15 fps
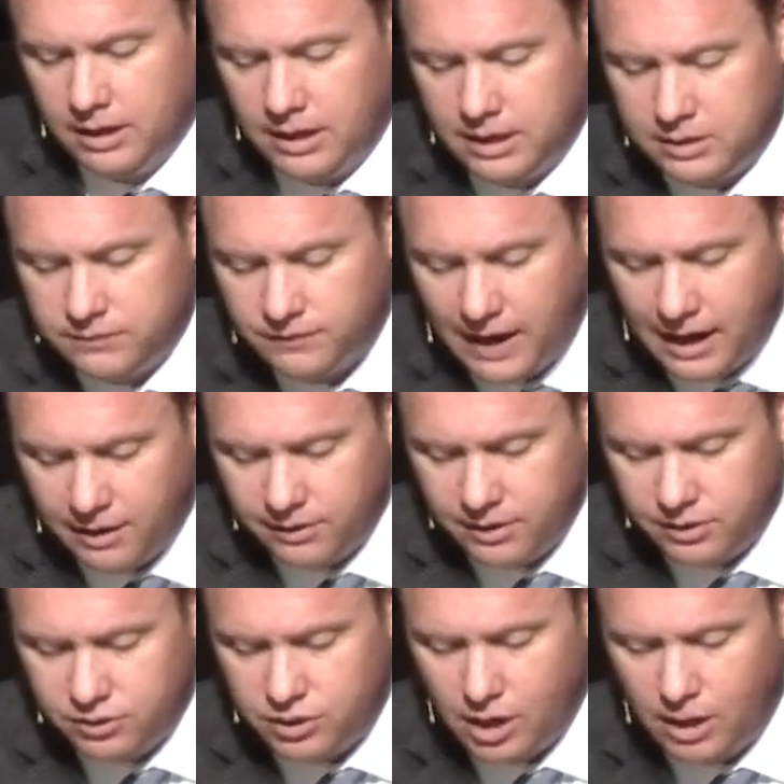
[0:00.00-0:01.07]
It's found
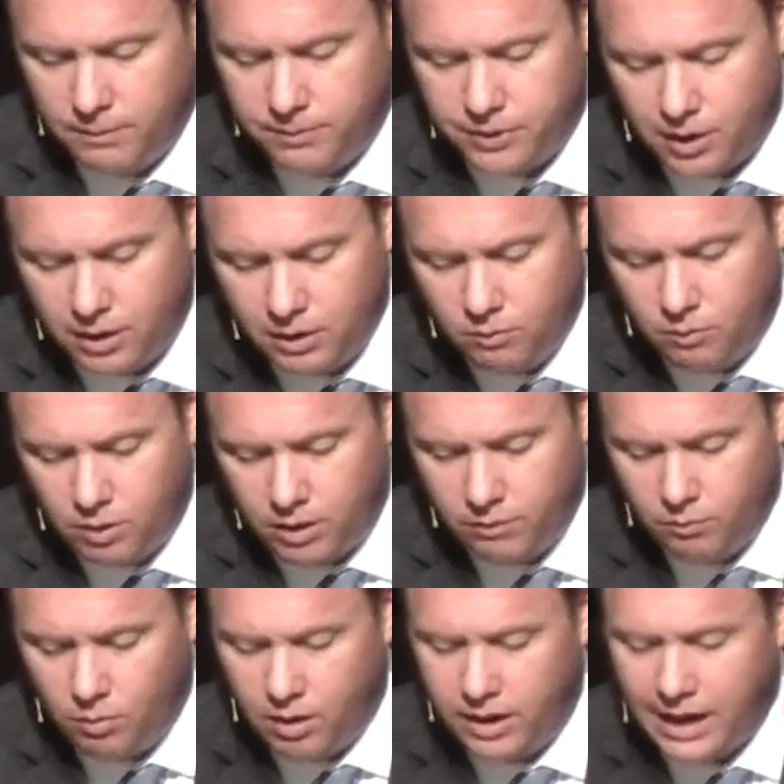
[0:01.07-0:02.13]
in Job
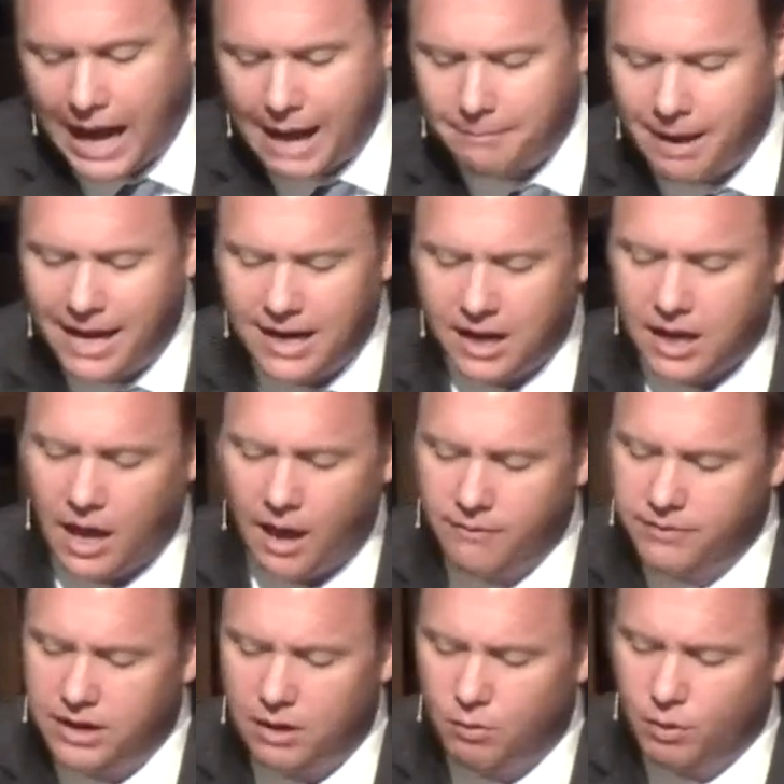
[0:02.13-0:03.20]
31:1. I made a
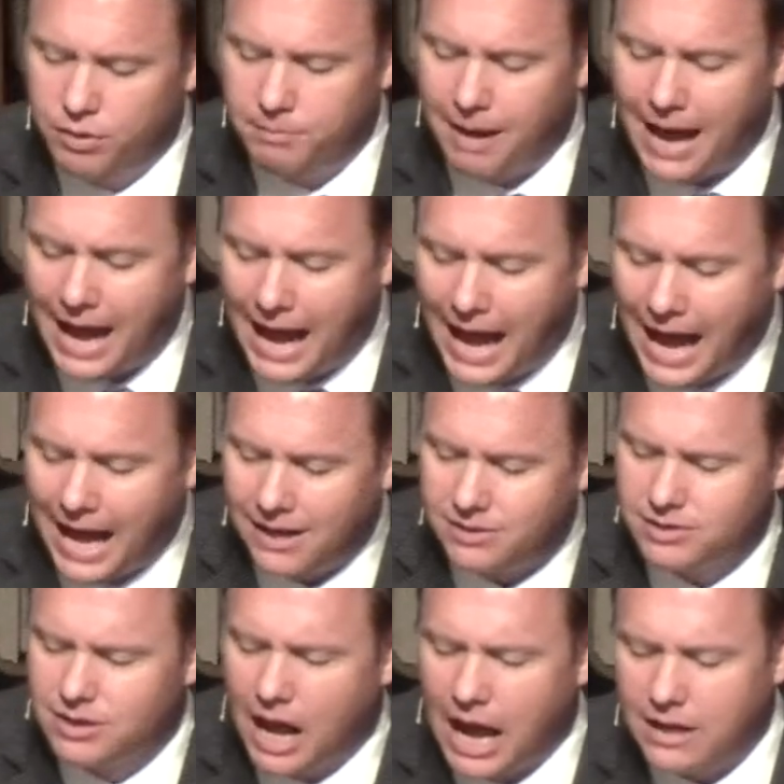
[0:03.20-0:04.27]
covenant with my
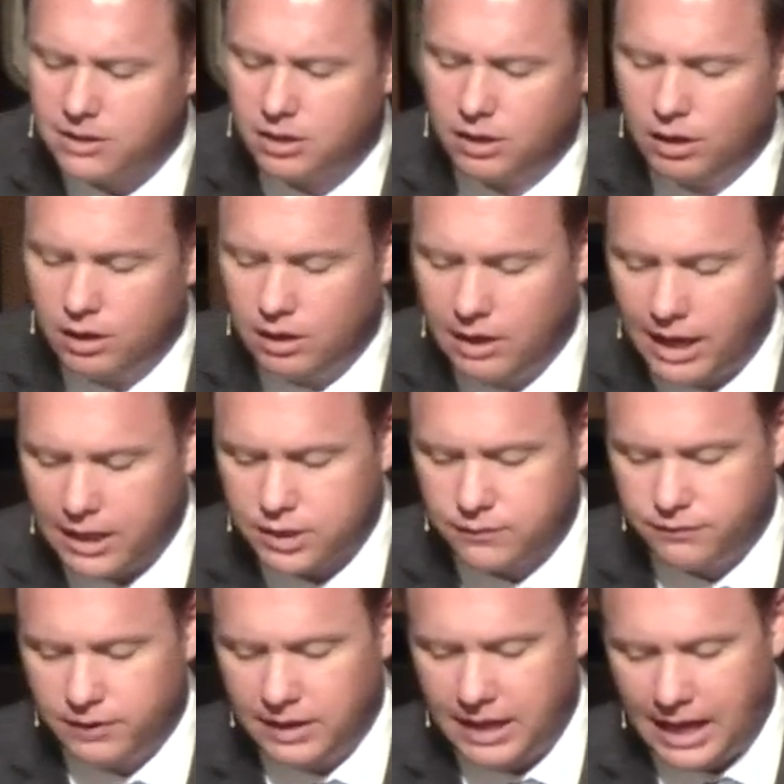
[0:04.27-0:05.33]
eyes not to look
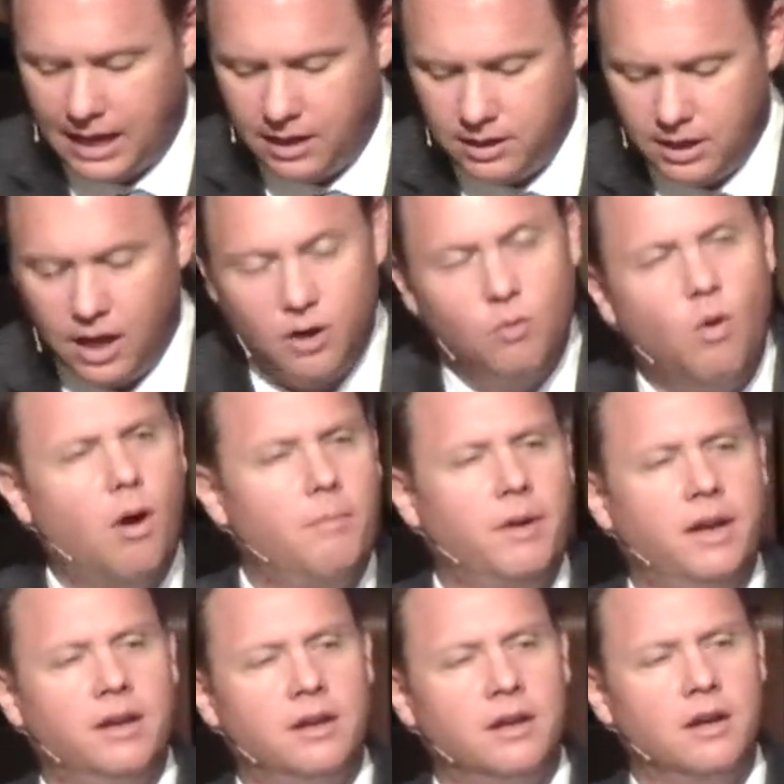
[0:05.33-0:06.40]
lustfully at a young
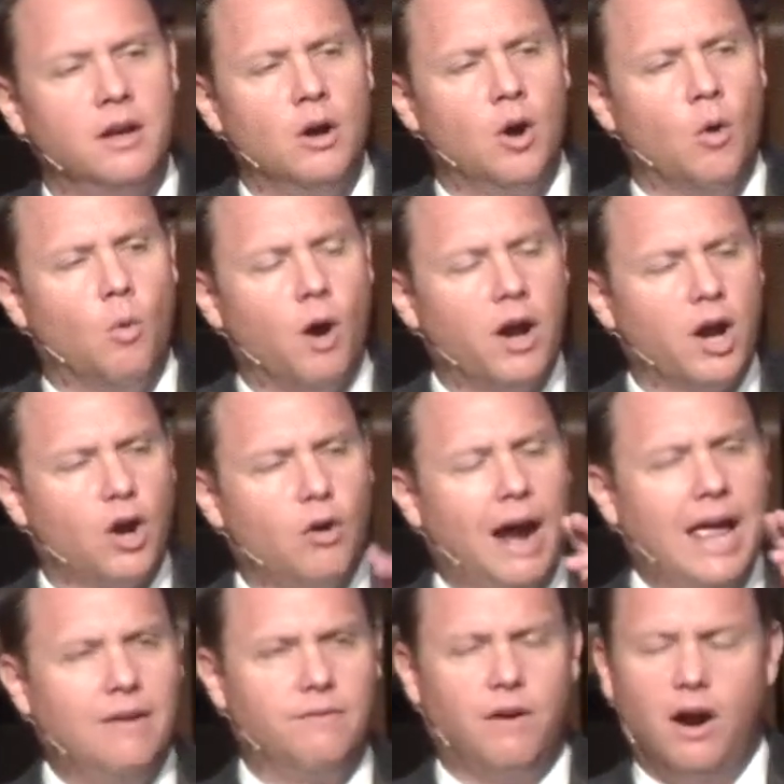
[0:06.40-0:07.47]
woman. What a
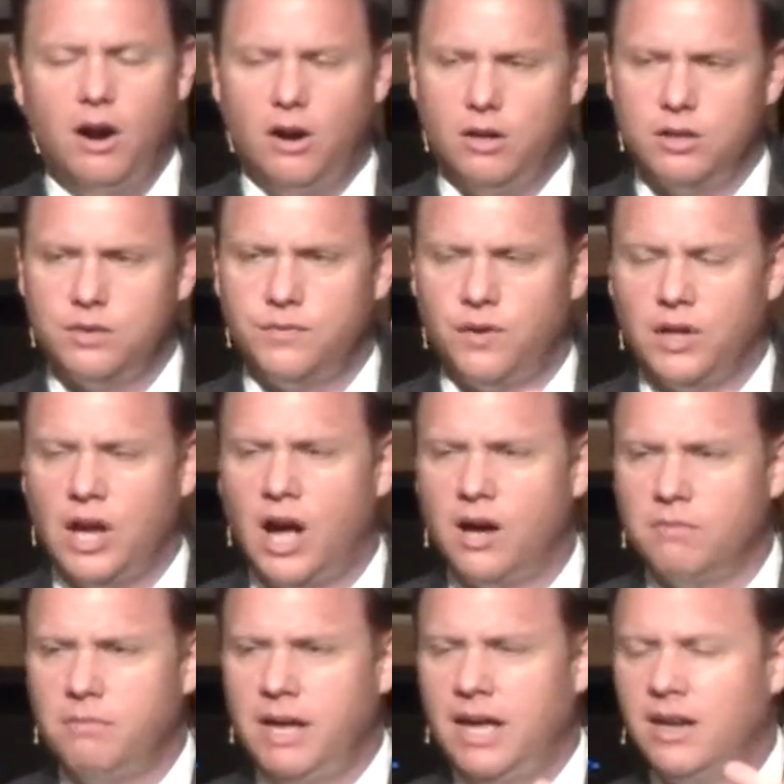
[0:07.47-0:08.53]
great verse for
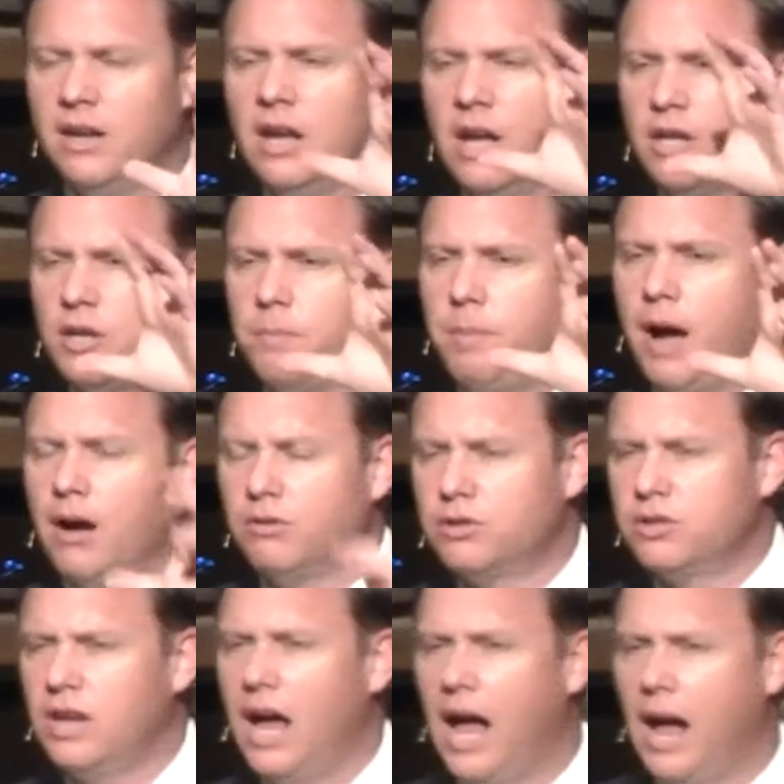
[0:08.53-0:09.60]
young men to
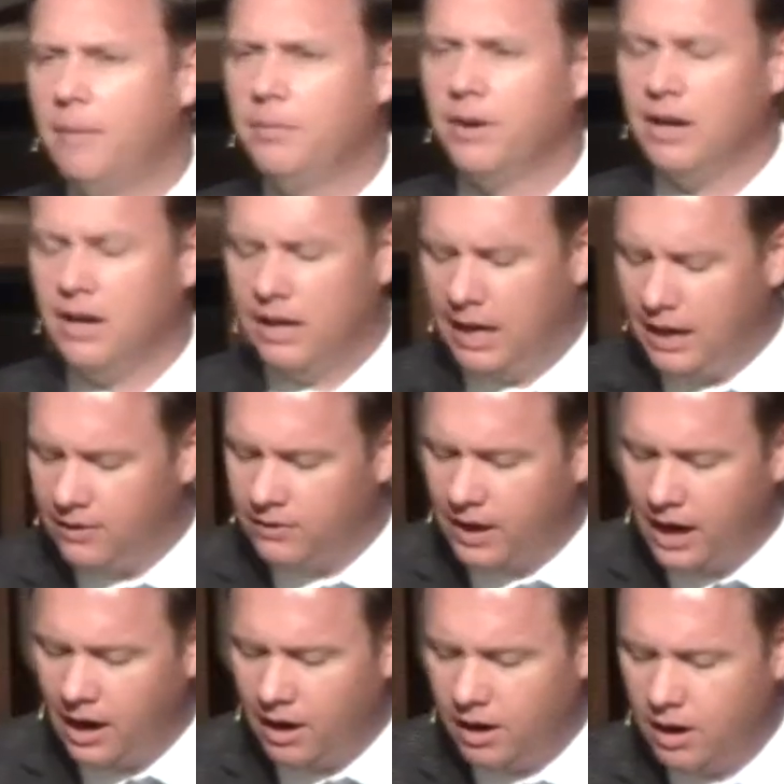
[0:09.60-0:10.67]
post up in
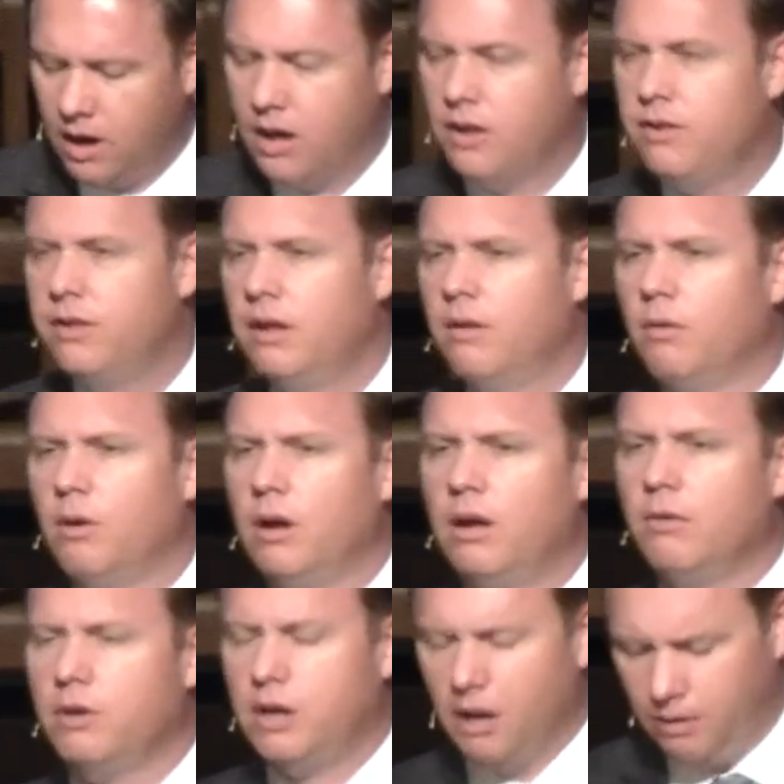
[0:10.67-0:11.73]
their
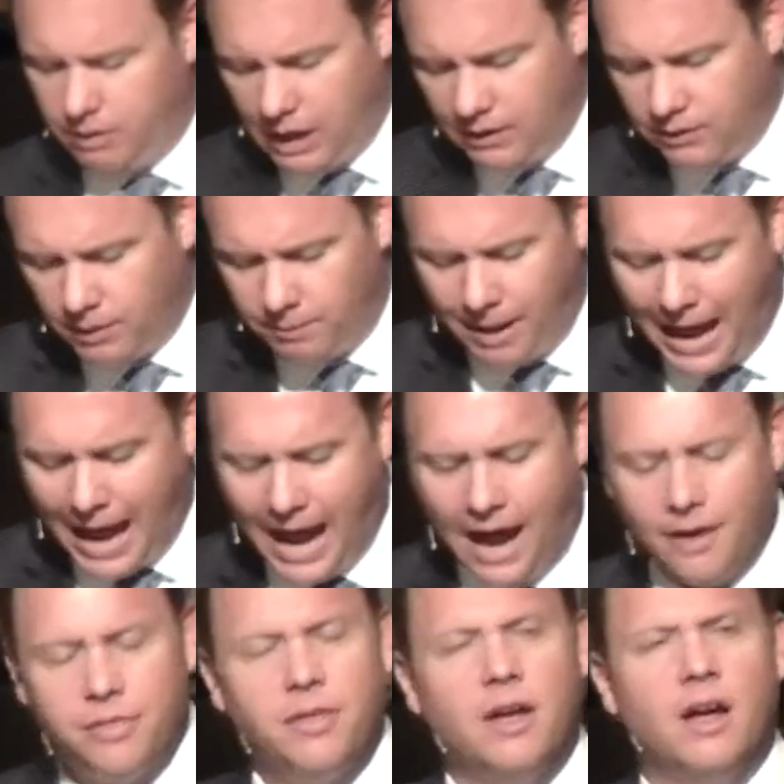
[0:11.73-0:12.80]
in the
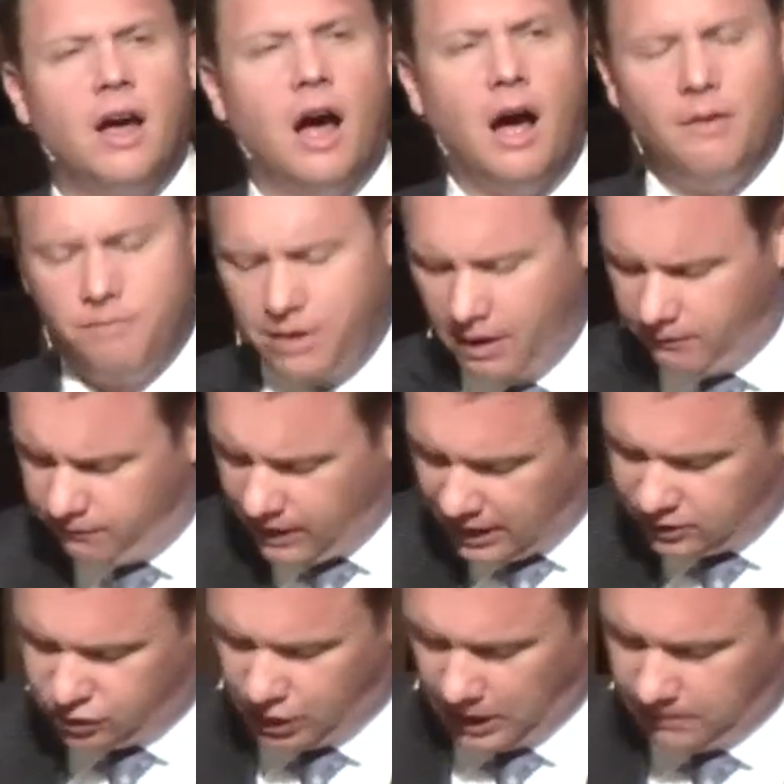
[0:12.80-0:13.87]
path of their
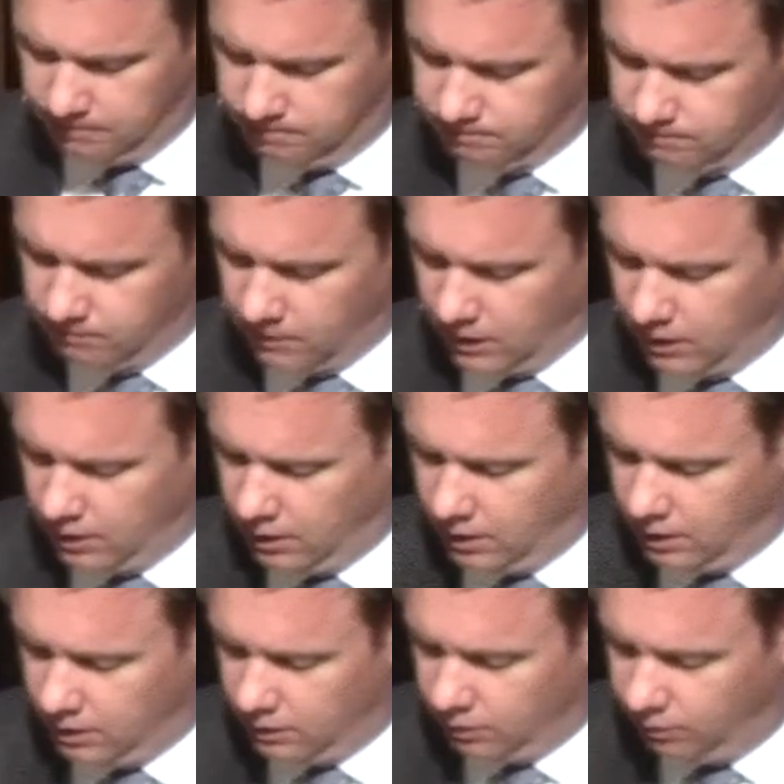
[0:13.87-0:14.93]
vision.
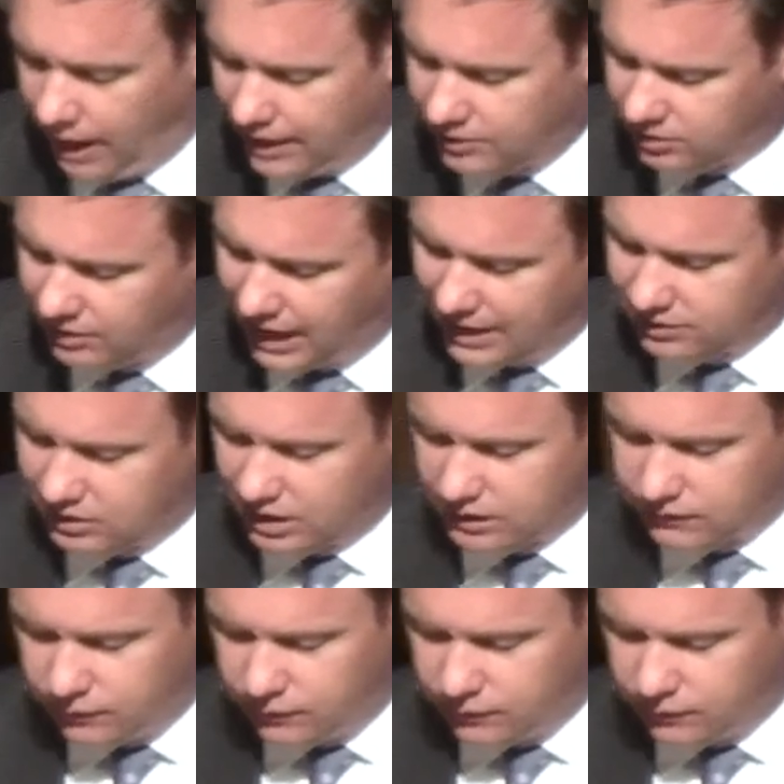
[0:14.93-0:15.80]
The rest of that says,